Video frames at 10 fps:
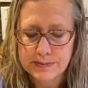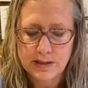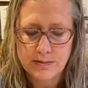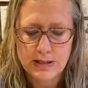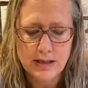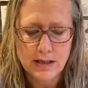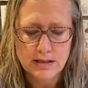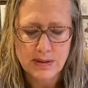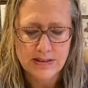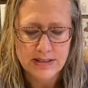We talked
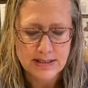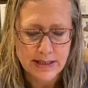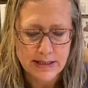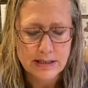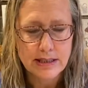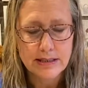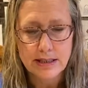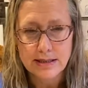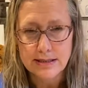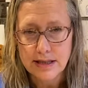about the Senate and the
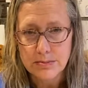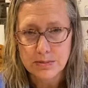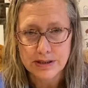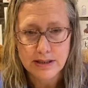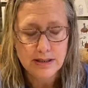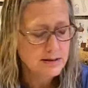Assembly,